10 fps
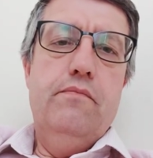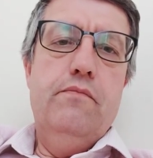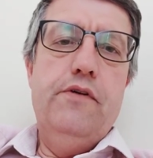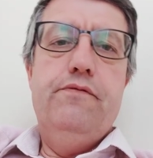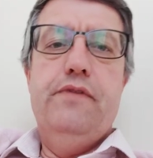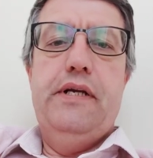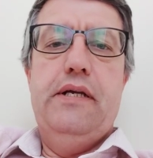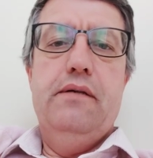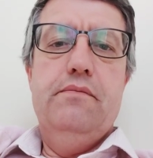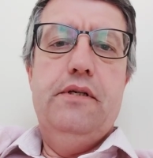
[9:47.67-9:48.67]
with
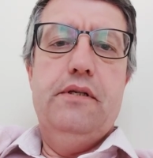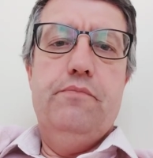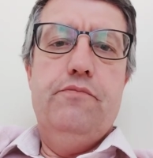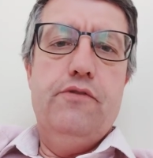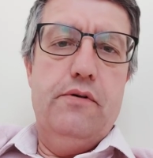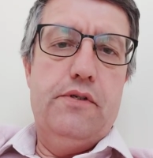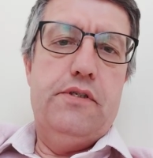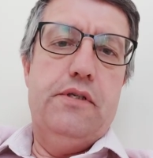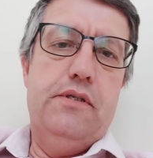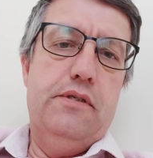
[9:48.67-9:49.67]
the
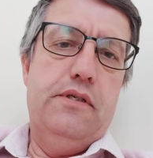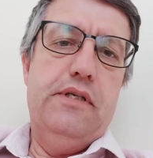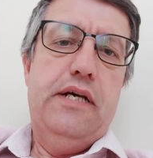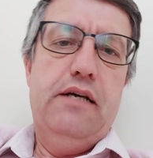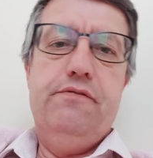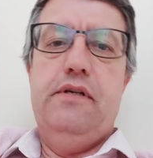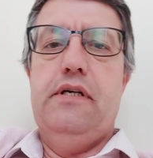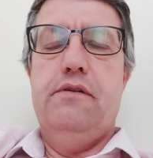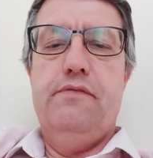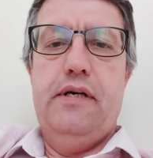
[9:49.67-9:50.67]
Protestant and
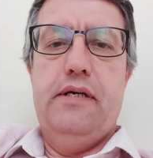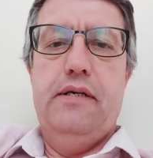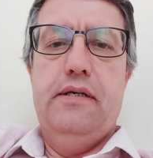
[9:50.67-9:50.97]
Catholic thing,